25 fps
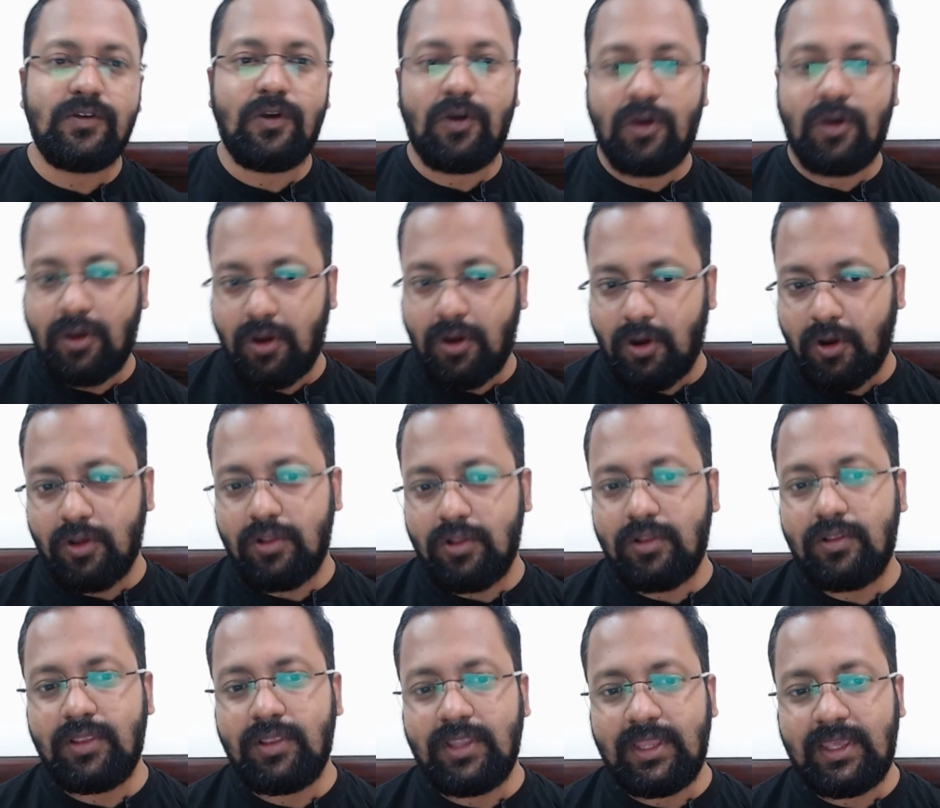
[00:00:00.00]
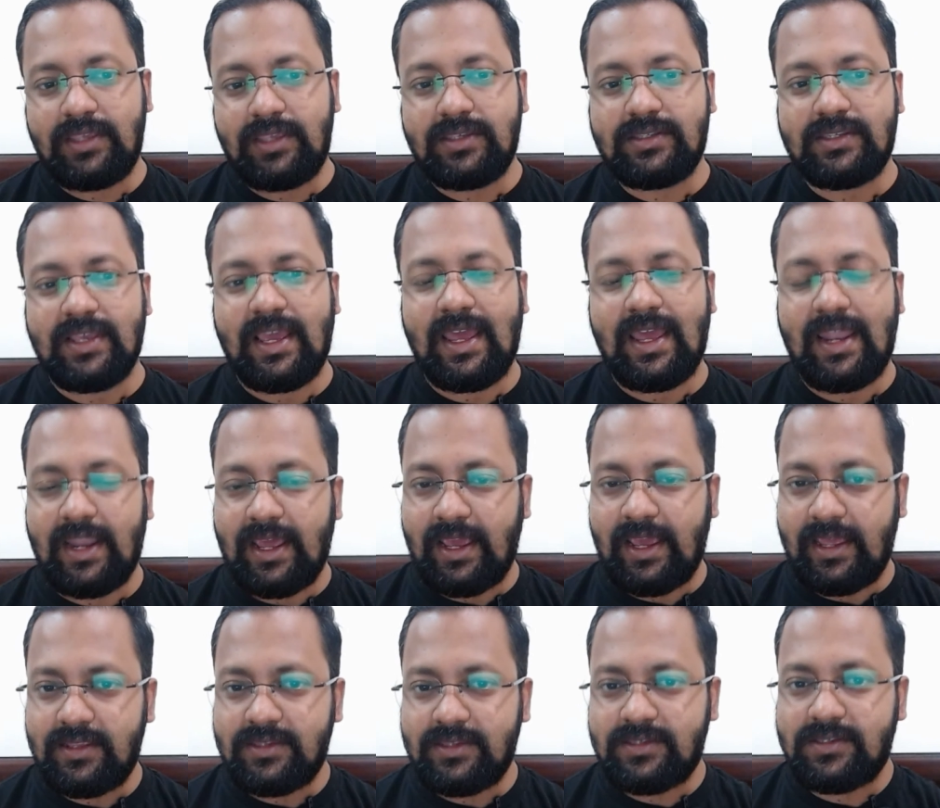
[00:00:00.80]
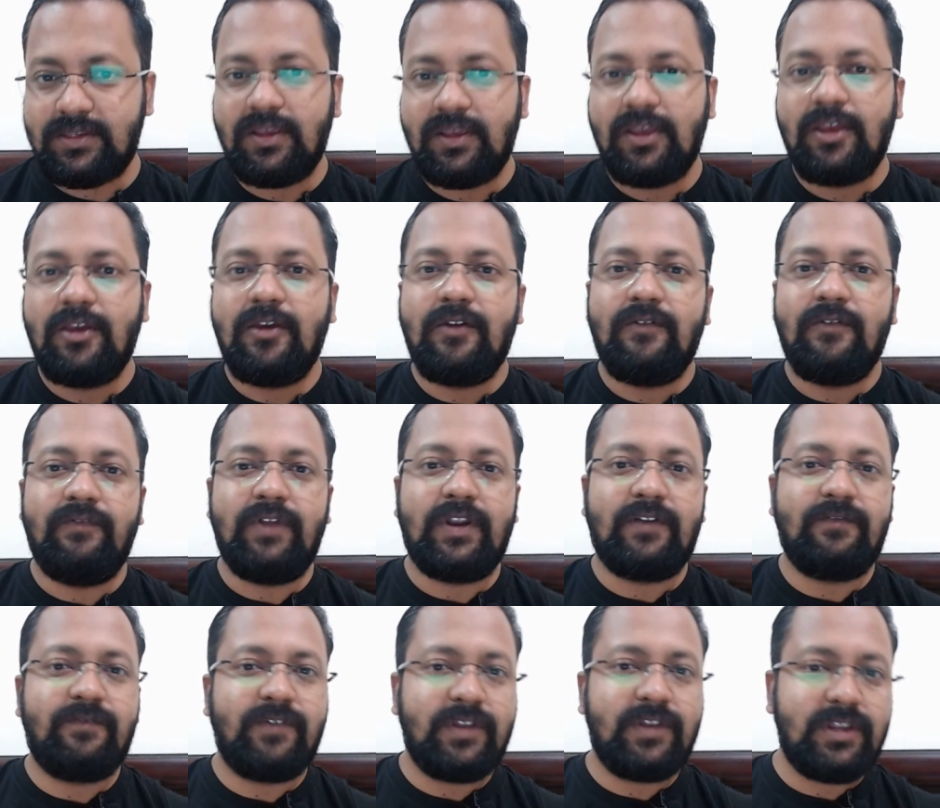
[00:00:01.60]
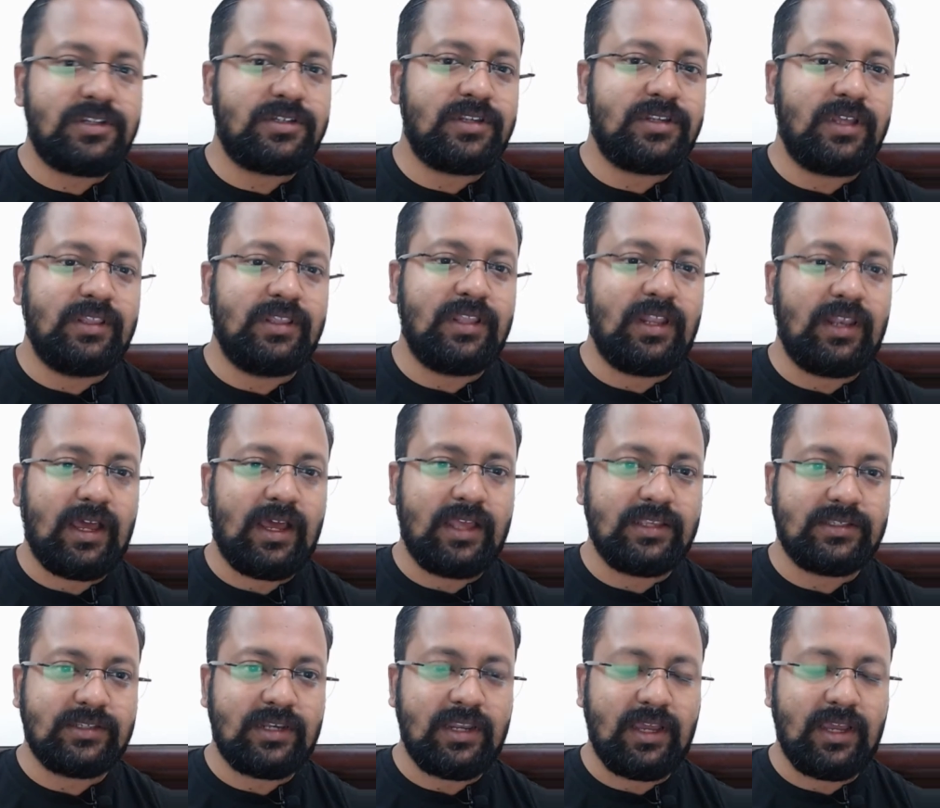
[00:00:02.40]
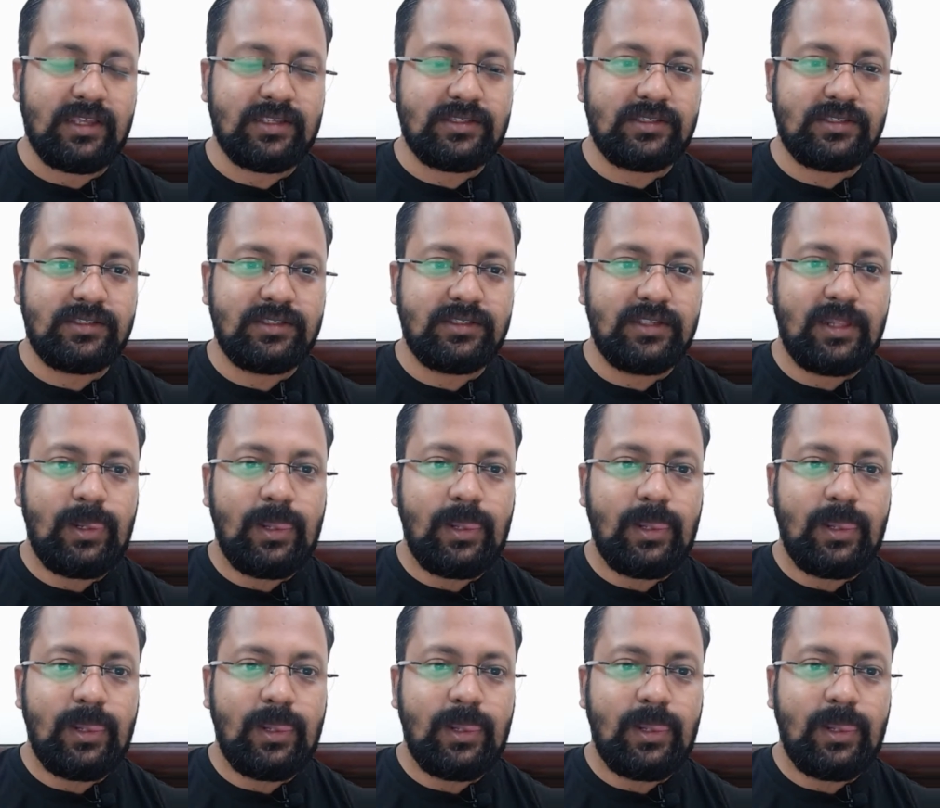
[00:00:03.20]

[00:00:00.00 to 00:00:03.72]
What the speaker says: All these anions we had finished in the last class.